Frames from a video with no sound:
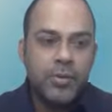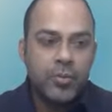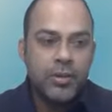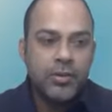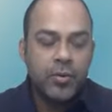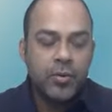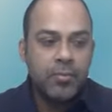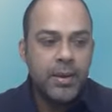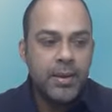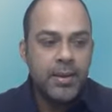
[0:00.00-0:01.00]
So it's going to
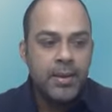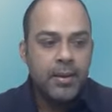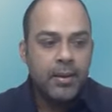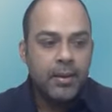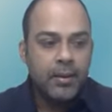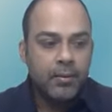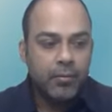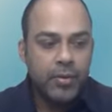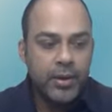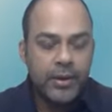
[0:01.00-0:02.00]
be a
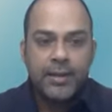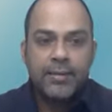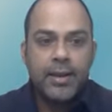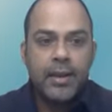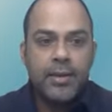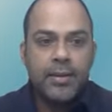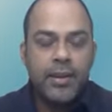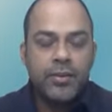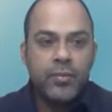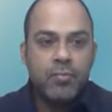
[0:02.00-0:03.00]
really exciting
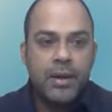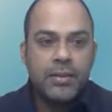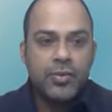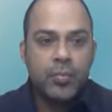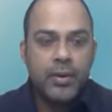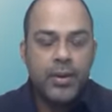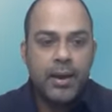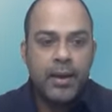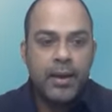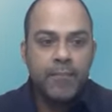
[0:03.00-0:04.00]
next few months. We
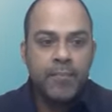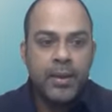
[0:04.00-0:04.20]
are